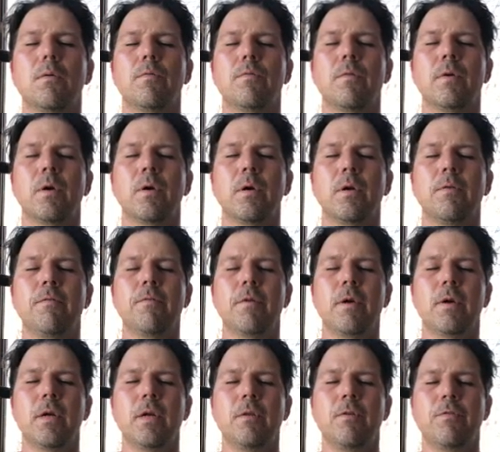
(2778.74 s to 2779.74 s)
very,
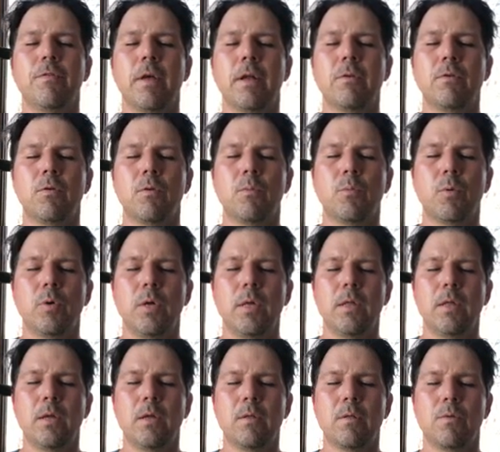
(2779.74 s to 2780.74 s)
very gentle
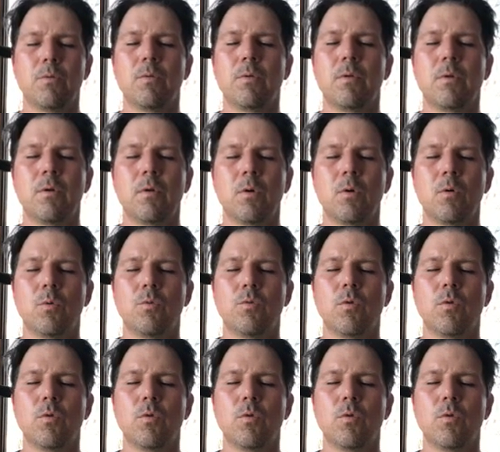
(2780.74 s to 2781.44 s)
breathing through the nose